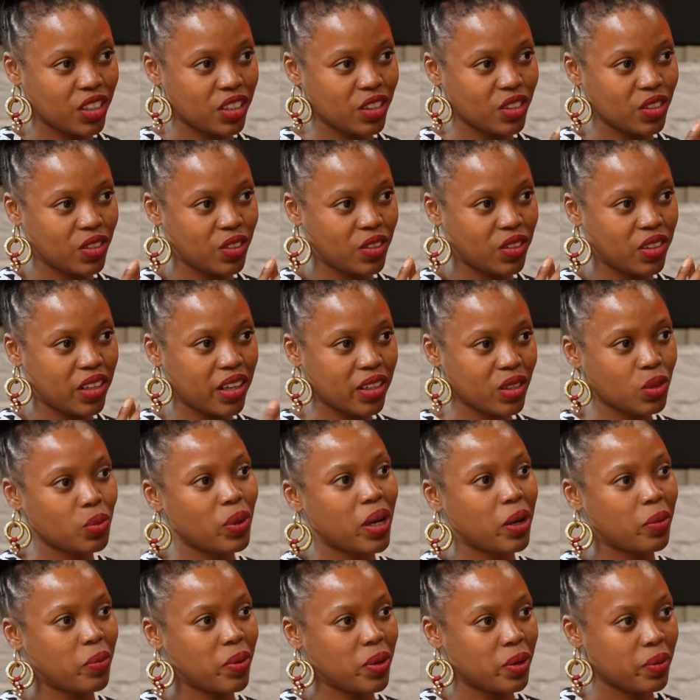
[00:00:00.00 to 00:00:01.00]
And so that's
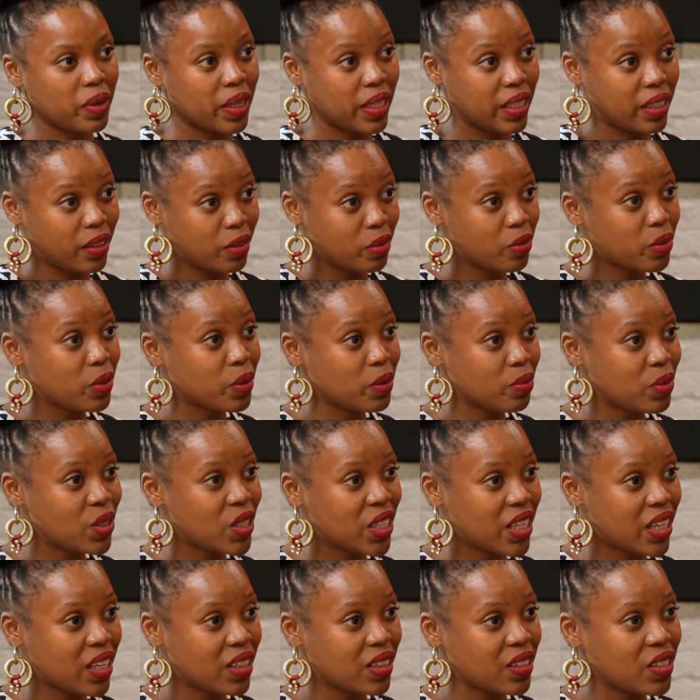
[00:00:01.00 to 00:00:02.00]
why we're in the room
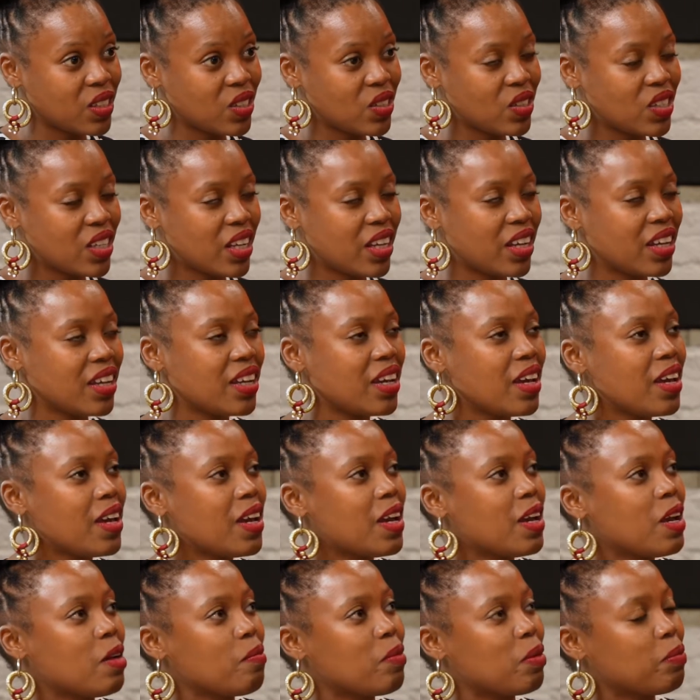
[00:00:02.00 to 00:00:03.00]
together today.
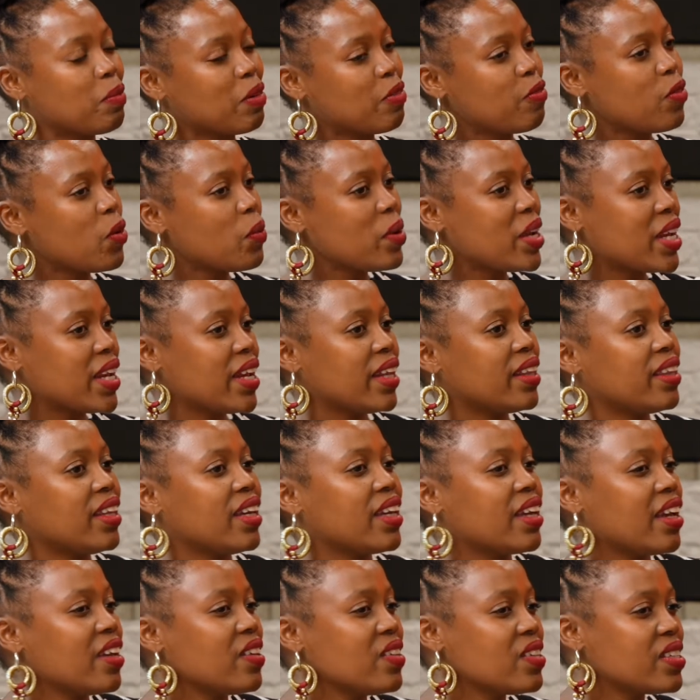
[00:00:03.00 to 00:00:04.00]
But before we get there,
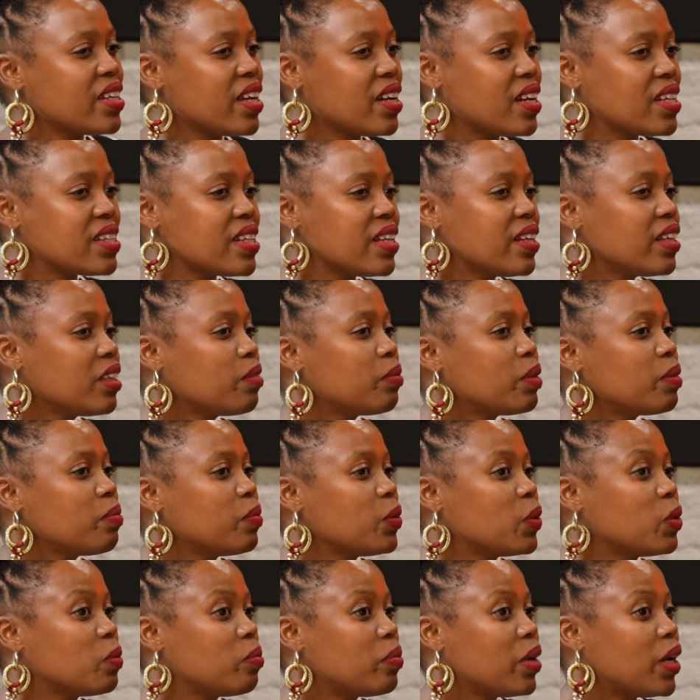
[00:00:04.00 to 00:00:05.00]
can you tell us a little bit
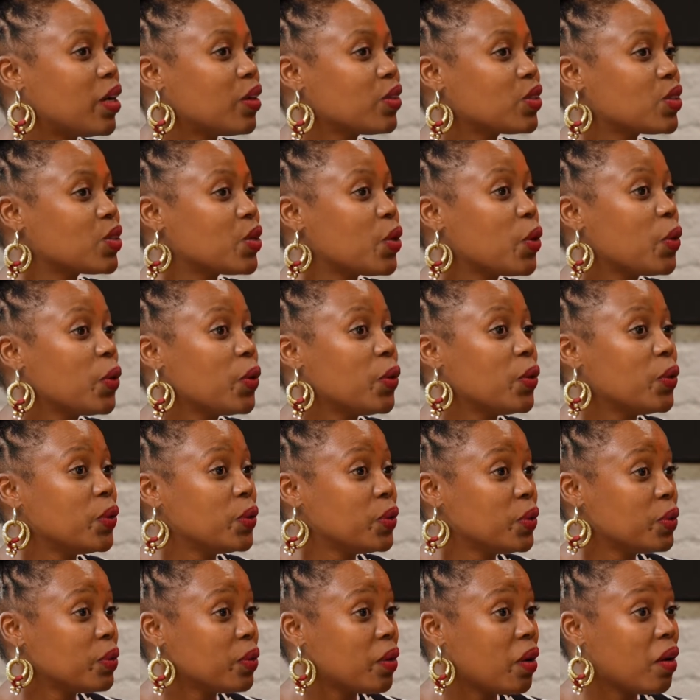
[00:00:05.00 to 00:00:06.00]
more about who
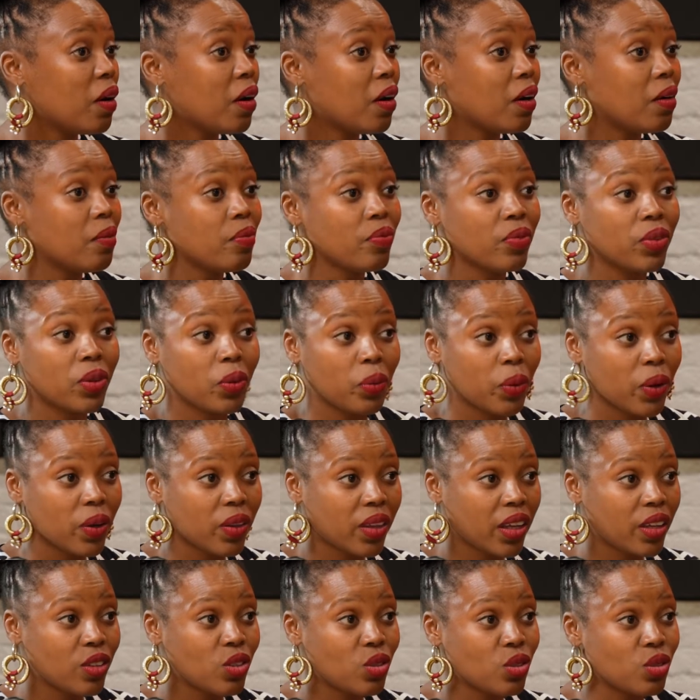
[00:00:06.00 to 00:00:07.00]
you are, the work
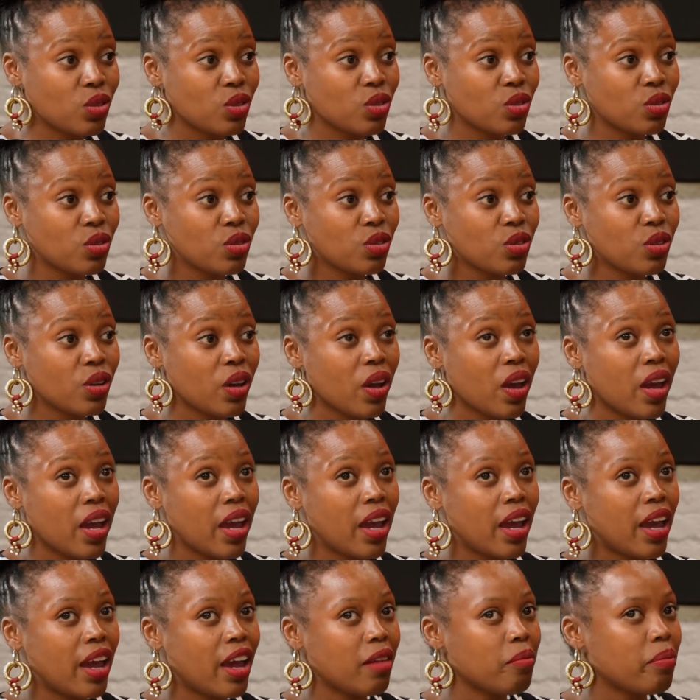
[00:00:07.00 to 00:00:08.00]
that you do,
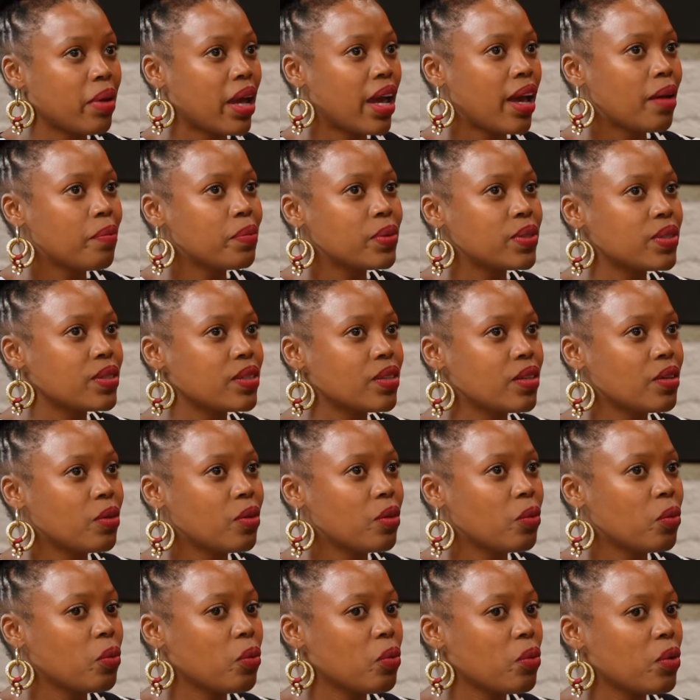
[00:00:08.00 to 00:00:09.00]
and perhaps
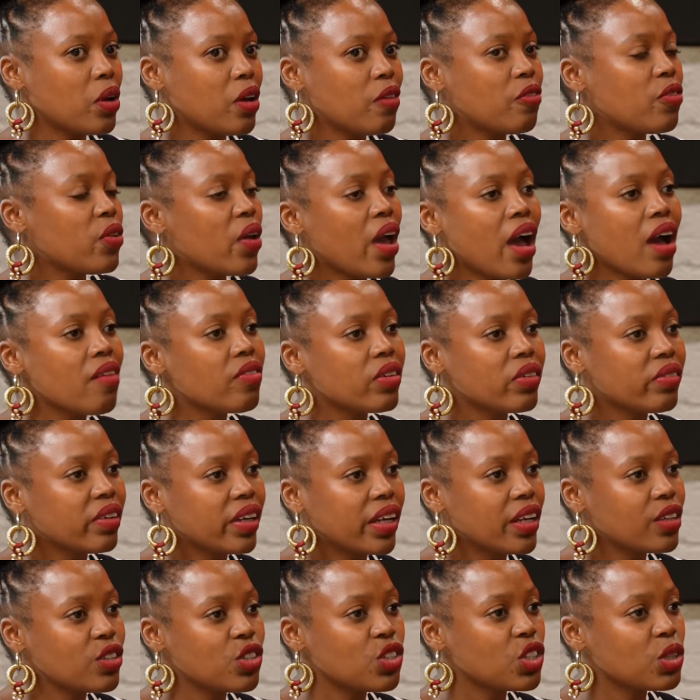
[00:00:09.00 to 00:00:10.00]
if you have a
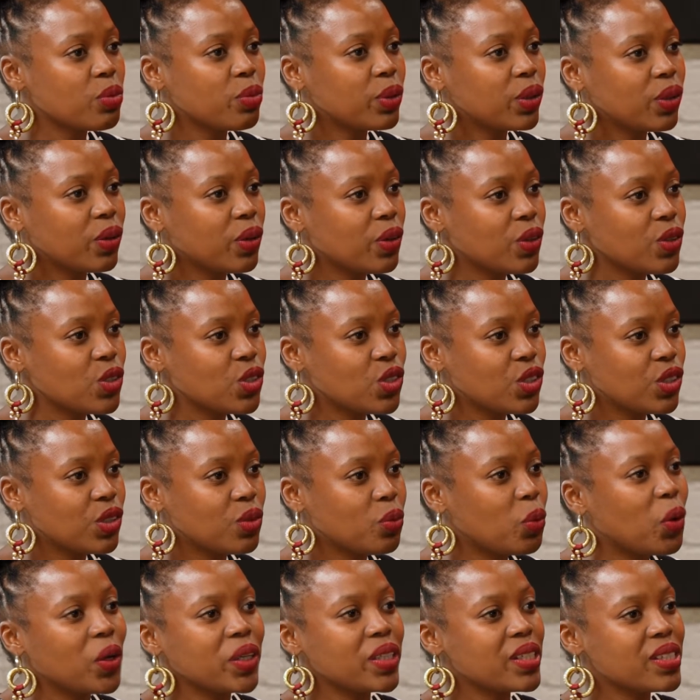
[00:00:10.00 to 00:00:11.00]
relationship with the
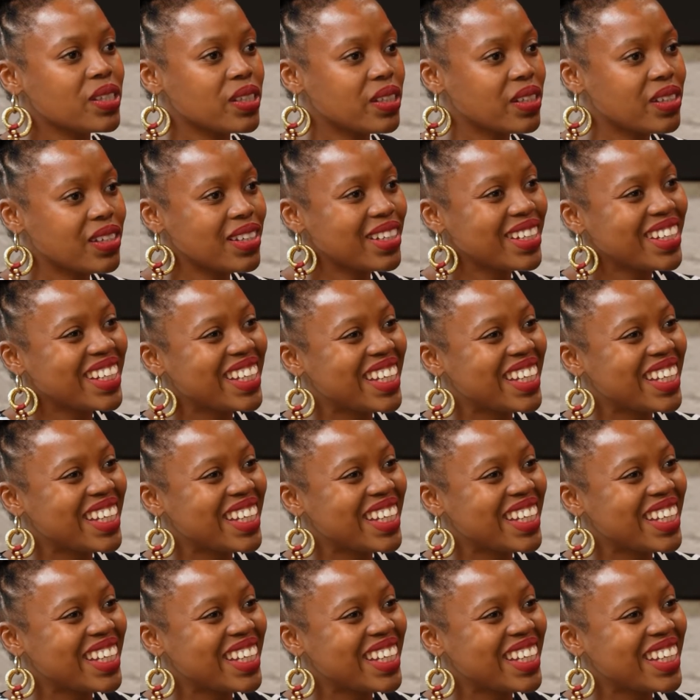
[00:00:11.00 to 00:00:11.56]
ocean, what is it?